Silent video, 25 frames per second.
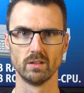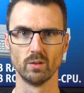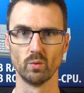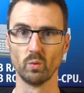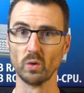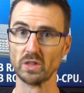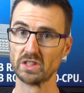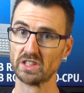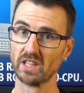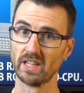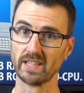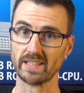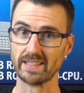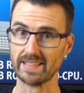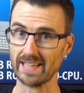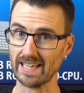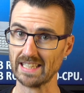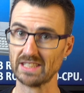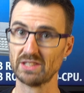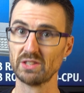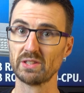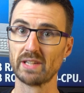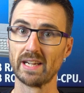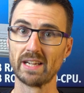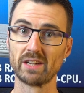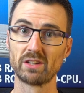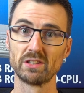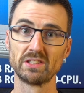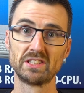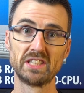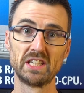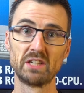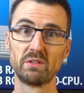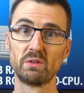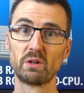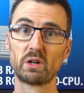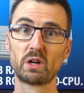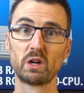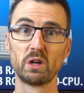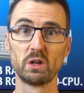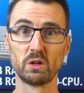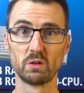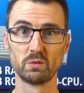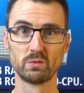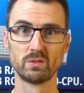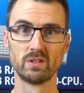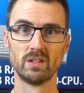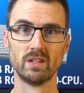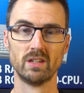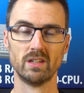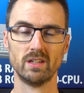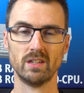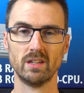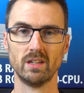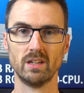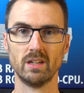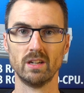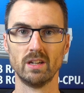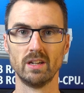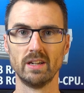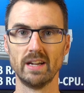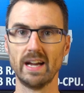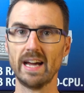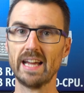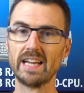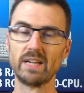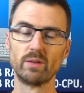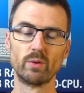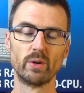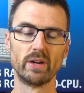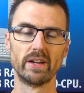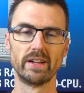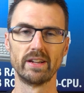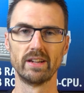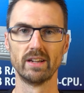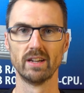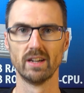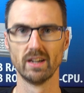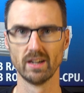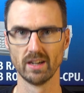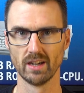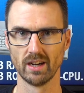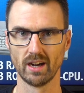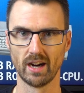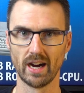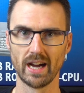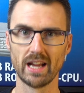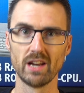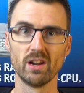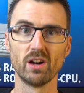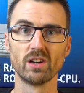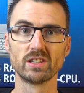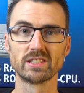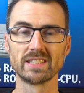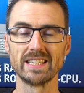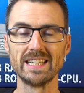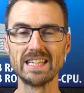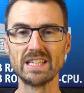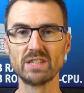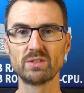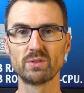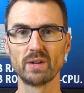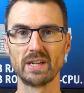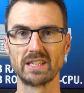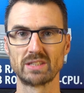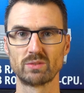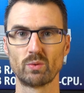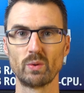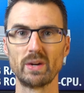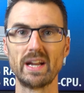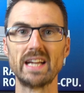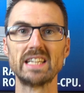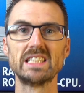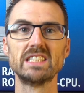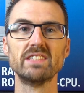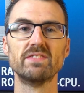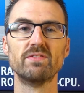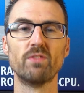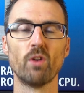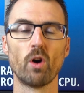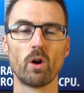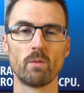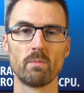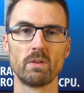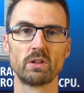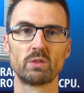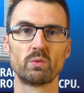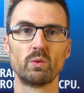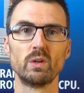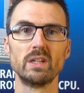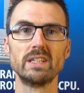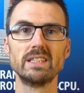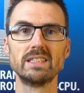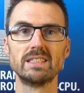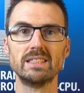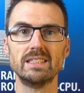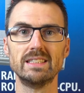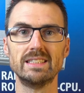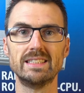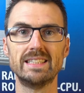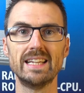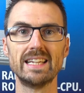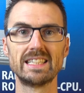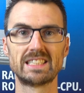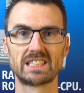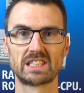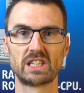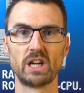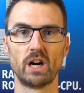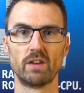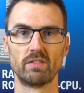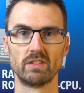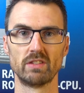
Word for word: Which I guess you can consider a clone? Anyway, I lost interest until ST Format released this